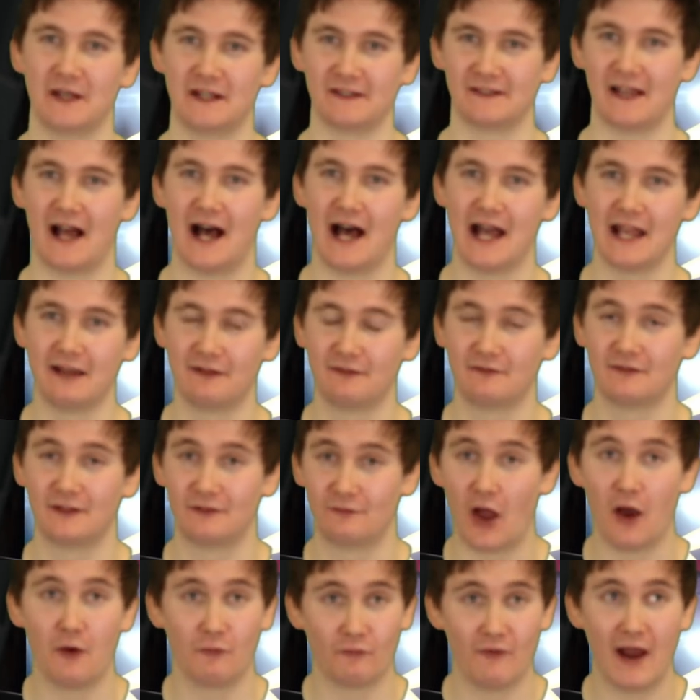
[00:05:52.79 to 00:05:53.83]
because I
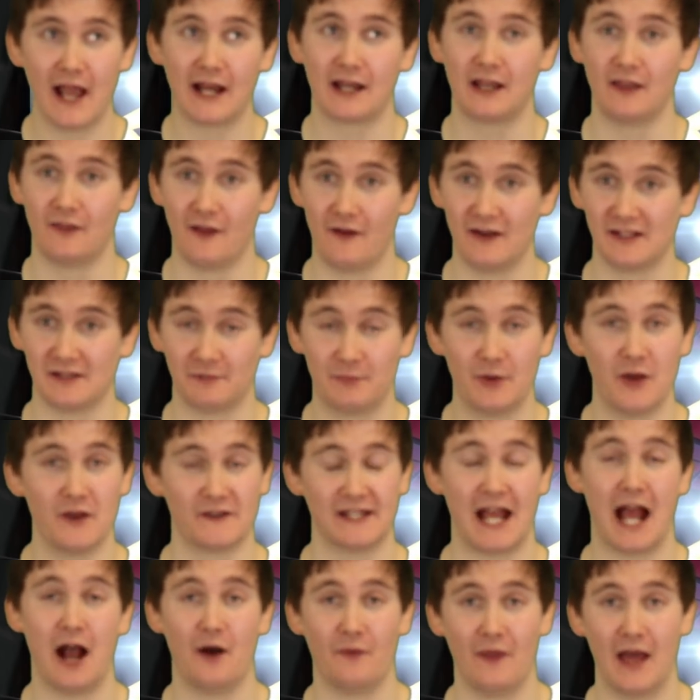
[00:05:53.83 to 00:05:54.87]
don't reckon there is a
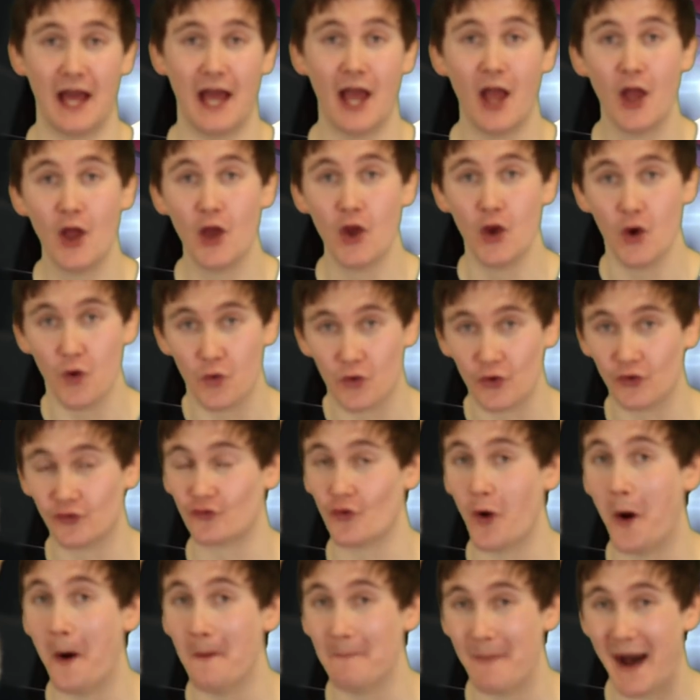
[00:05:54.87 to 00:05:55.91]
person out there who can
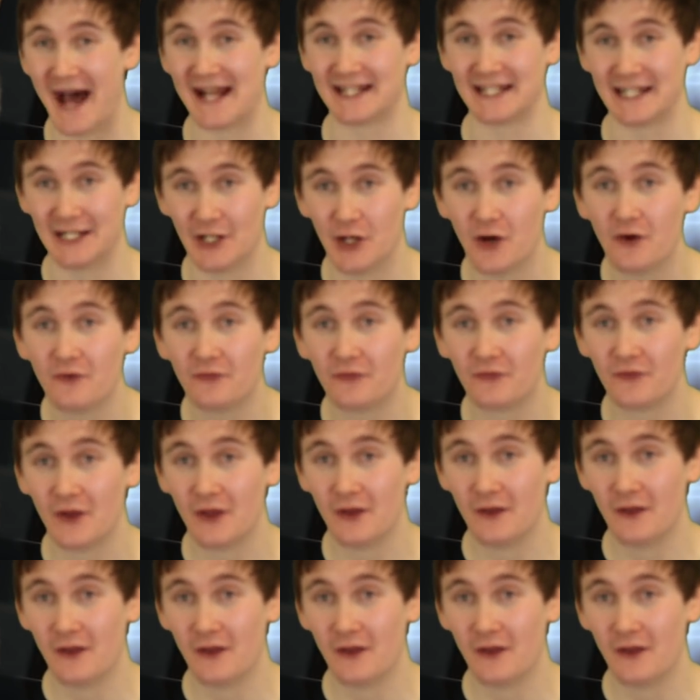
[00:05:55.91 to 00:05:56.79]
draw bad enough.